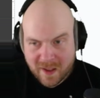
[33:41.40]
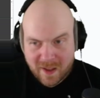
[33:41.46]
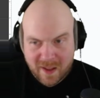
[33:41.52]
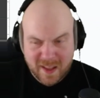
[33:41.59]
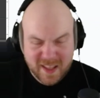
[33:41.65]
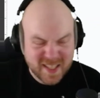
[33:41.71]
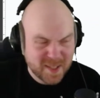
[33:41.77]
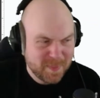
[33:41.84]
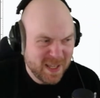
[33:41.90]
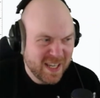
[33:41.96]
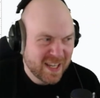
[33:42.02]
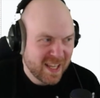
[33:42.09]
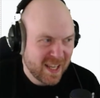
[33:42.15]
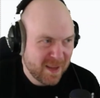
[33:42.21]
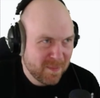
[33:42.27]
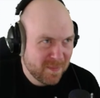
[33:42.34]
This could be any
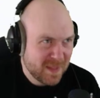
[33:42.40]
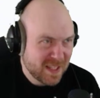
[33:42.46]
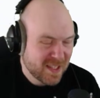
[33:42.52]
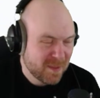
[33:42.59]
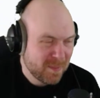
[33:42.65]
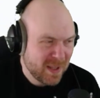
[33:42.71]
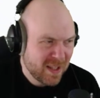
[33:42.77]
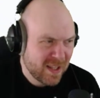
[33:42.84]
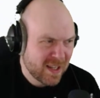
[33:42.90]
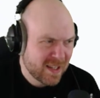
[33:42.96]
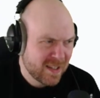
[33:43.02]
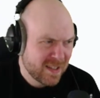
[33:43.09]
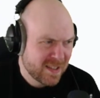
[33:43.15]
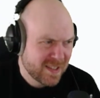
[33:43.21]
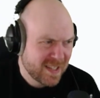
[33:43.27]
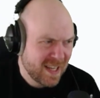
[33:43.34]
game. This could be like
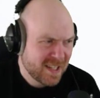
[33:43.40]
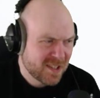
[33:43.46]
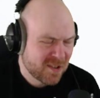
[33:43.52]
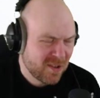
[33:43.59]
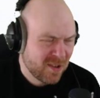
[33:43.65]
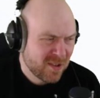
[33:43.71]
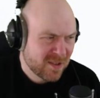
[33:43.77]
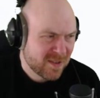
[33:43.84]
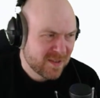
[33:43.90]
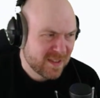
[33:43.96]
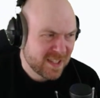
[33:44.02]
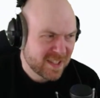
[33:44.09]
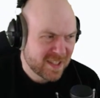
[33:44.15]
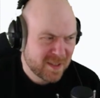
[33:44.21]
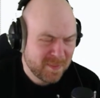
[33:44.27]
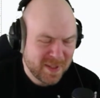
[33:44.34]
a side scroller.
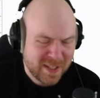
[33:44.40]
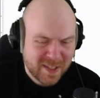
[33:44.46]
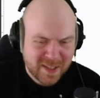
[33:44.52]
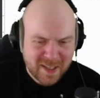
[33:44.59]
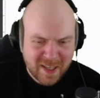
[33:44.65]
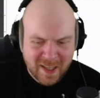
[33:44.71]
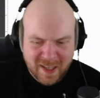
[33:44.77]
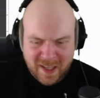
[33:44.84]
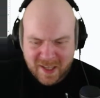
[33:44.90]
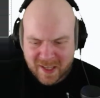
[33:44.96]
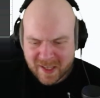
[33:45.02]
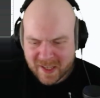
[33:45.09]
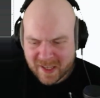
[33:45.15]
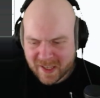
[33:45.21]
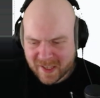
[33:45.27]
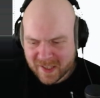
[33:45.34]
This could be
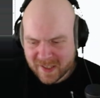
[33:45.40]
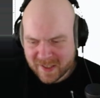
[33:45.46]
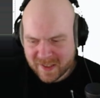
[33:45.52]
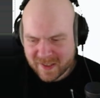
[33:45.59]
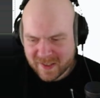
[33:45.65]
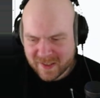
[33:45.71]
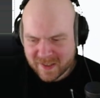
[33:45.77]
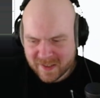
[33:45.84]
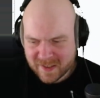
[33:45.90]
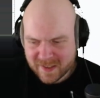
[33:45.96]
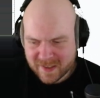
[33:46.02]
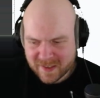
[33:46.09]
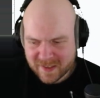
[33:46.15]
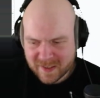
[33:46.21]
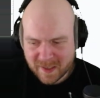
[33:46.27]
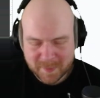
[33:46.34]
a
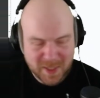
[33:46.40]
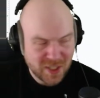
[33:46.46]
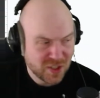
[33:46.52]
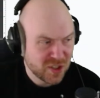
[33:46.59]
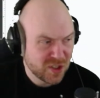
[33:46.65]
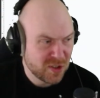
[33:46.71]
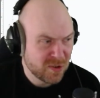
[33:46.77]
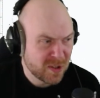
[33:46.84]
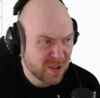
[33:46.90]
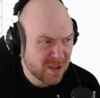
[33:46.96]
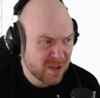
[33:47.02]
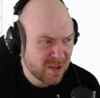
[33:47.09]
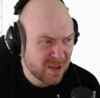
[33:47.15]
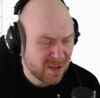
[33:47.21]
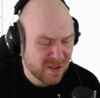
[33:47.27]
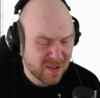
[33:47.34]

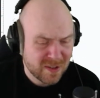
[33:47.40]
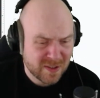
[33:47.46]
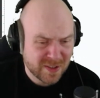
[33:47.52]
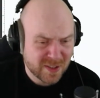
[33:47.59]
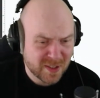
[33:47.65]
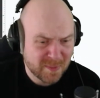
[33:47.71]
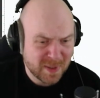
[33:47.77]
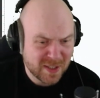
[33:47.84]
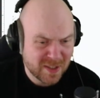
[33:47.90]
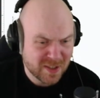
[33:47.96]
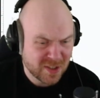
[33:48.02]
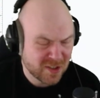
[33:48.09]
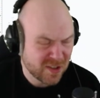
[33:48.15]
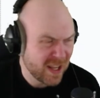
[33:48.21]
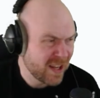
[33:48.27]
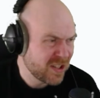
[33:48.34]
shooter. This could be a
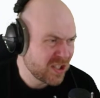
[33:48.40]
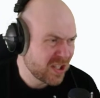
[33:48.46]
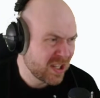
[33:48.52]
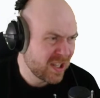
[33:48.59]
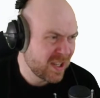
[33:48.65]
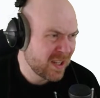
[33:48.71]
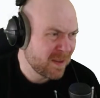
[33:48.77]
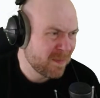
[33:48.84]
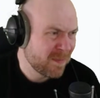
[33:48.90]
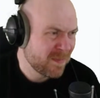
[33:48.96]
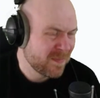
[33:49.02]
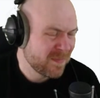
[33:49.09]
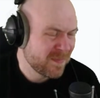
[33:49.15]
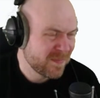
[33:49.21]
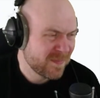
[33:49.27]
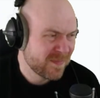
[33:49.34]
strategy game.
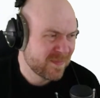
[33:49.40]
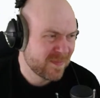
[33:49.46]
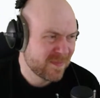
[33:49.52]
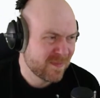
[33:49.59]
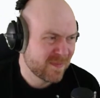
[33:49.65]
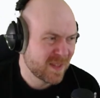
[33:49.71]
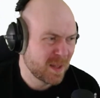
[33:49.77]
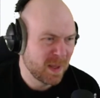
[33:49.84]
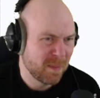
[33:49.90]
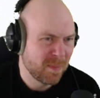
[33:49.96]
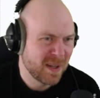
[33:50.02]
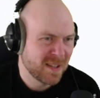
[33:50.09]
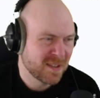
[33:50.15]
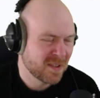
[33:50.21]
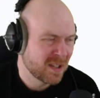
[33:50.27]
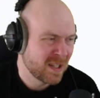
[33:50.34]
It could be a
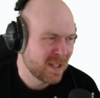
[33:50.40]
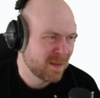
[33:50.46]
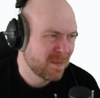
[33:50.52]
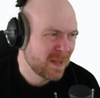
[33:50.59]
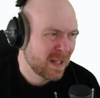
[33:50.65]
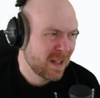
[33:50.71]
puzzle game.